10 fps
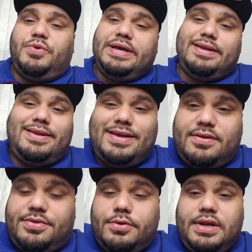weighed in at
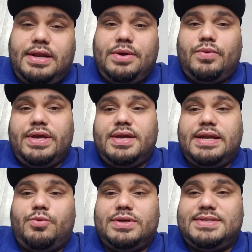the 30-day weigh-in
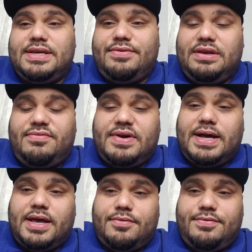at
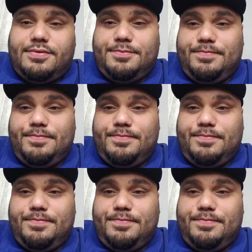175,